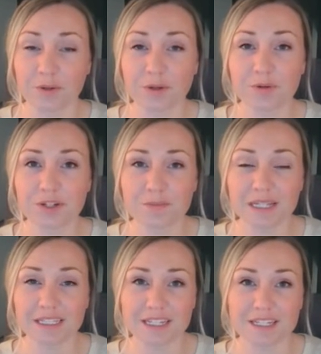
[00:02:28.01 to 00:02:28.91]
we are going to
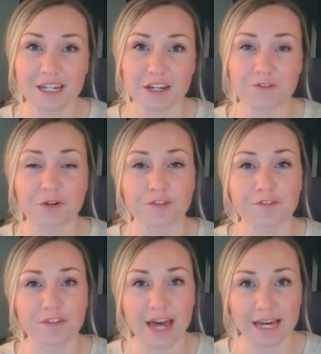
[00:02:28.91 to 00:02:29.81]
be listening for
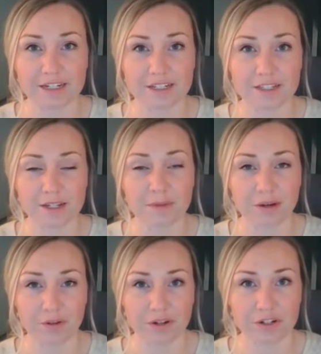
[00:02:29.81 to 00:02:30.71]
facts
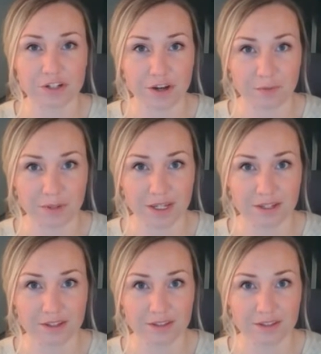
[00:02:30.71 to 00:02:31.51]
about our topic.